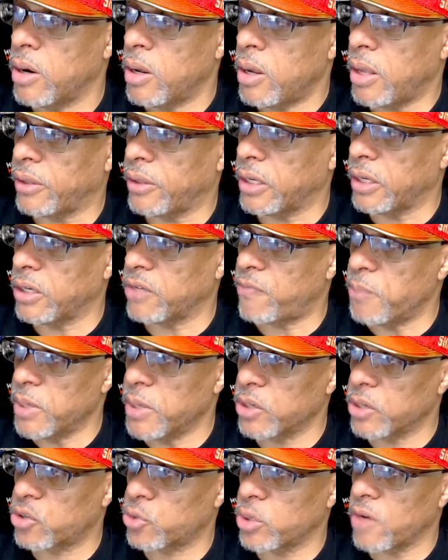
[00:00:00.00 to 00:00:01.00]
And then The
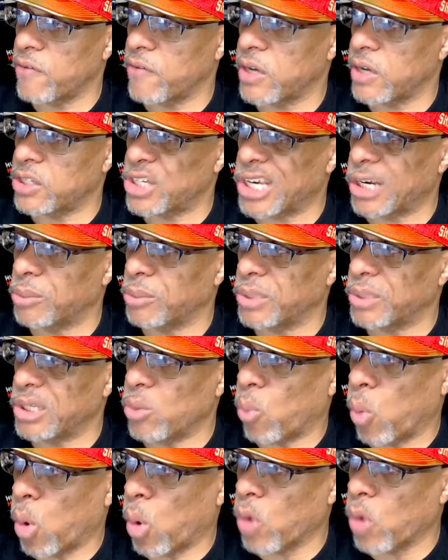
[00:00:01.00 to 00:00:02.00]
Ministry of Ungentlemanly
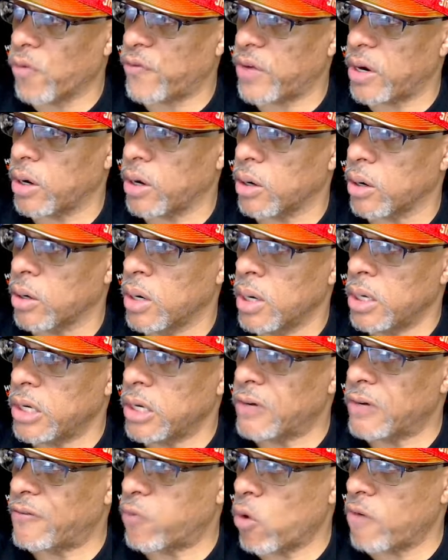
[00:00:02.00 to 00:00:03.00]
Warfare in
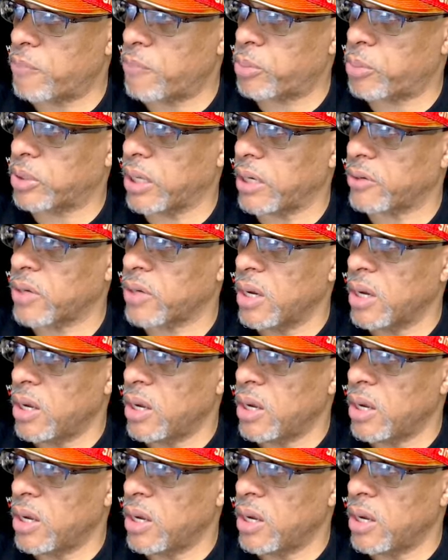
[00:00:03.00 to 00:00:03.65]
fourth place.